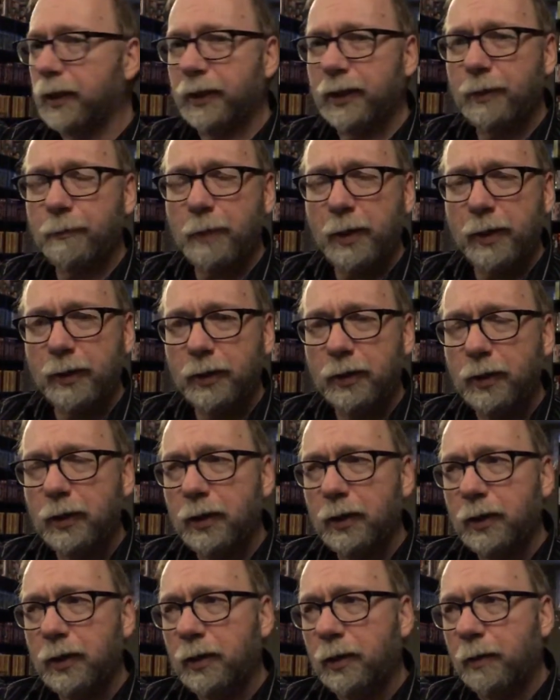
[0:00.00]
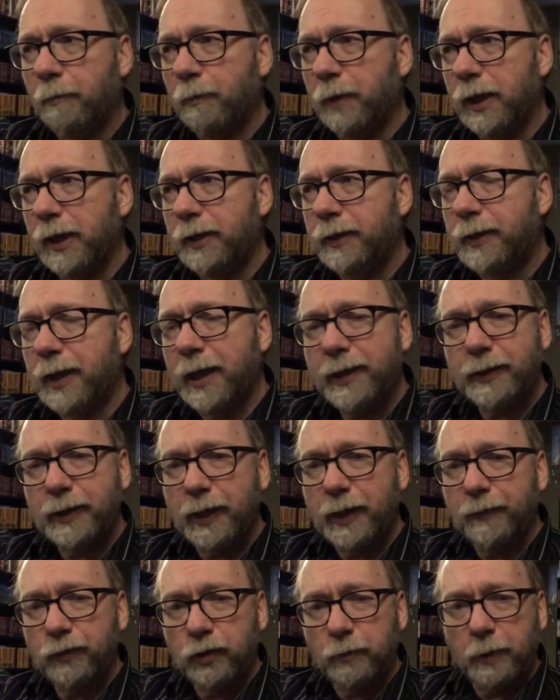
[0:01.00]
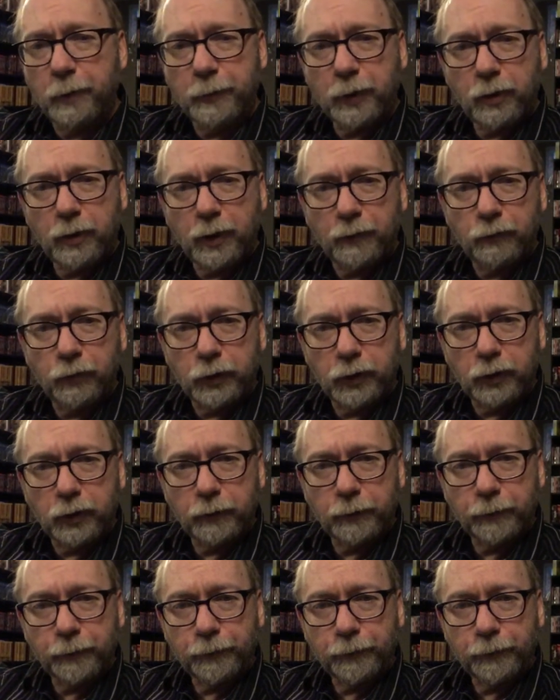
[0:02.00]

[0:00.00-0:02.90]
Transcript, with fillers: I think my, my dad gave it to my better half one year.